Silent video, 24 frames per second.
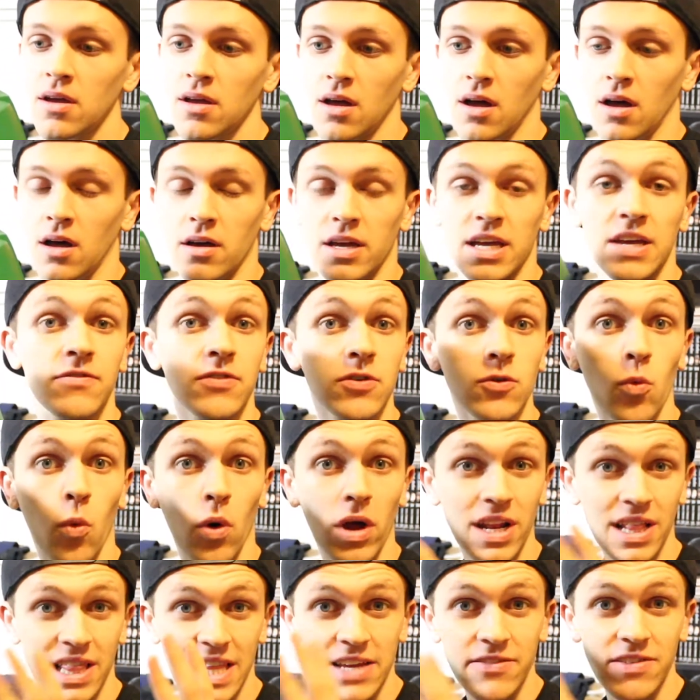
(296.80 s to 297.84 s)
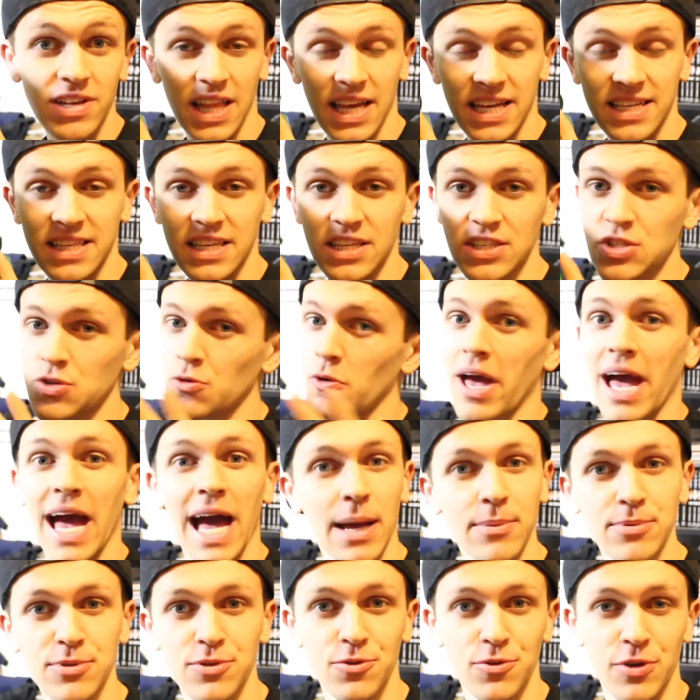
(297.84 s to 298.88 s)
If you want to leave it like this, you
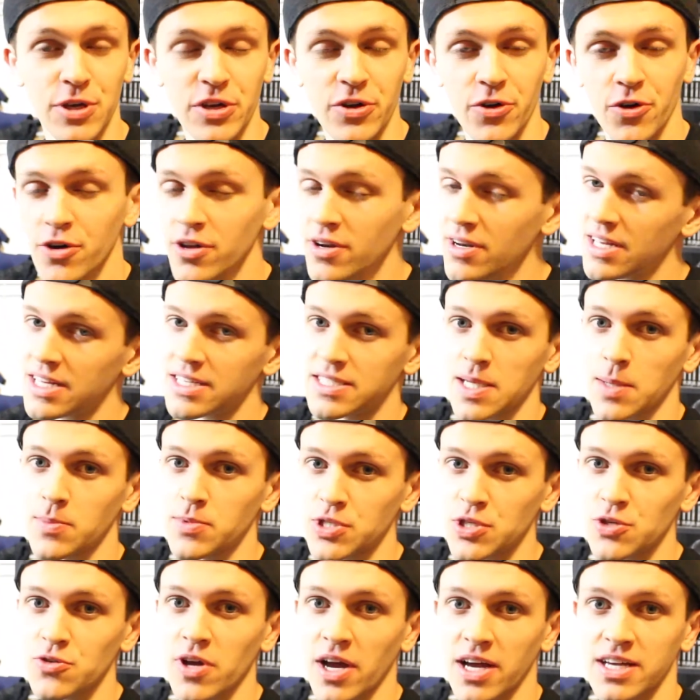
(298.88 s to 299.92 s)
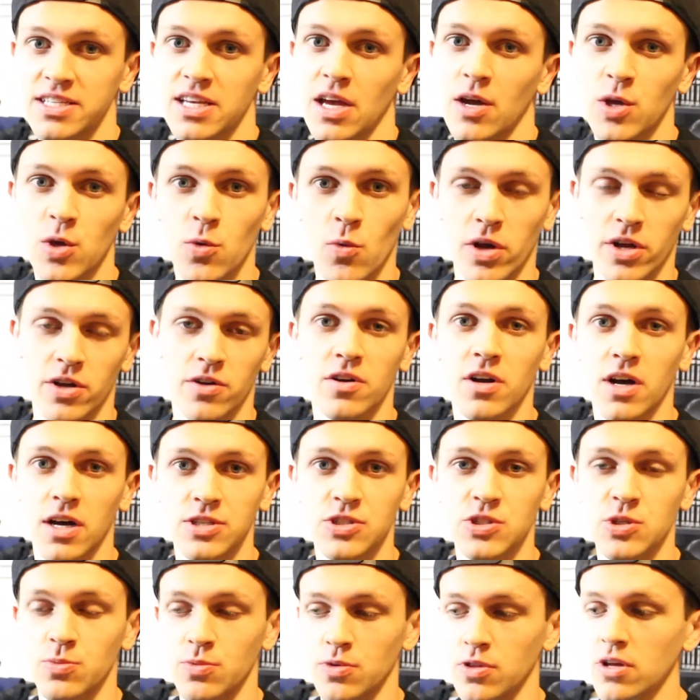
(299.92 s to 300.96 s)
absolutely could. It's up to you guys how you want your
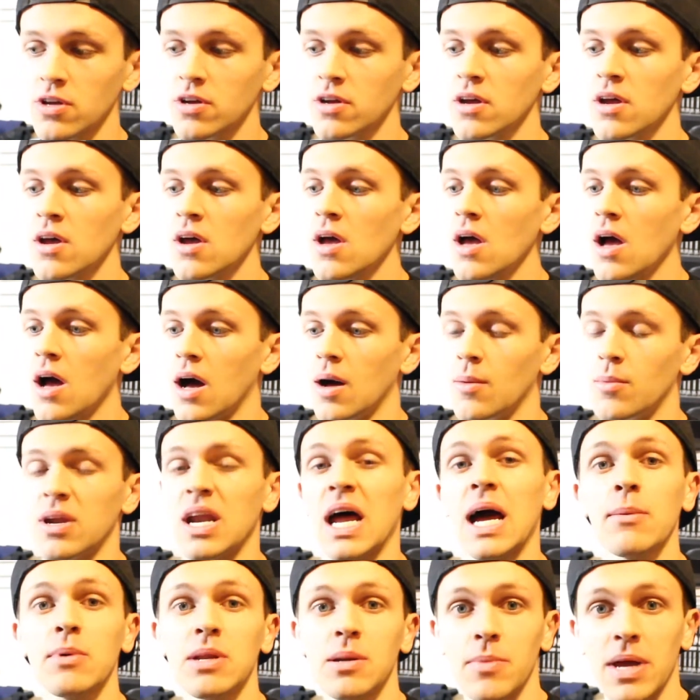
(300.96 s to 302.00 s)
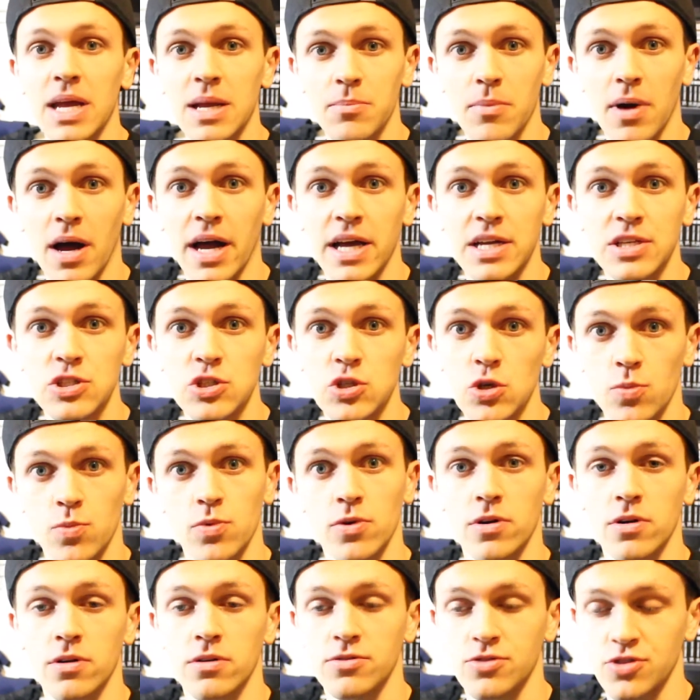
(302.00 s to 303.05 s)
costume to look. But I'm going to make mine
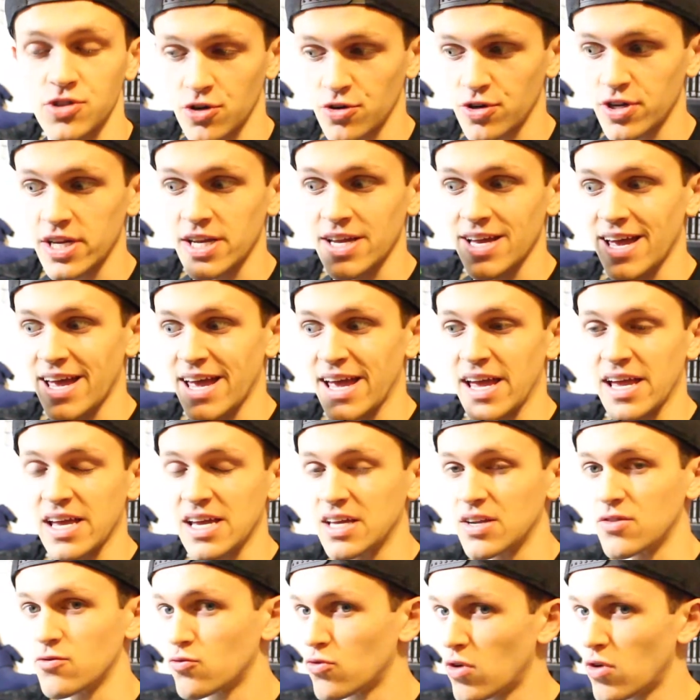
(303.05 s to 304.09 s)
super dirty and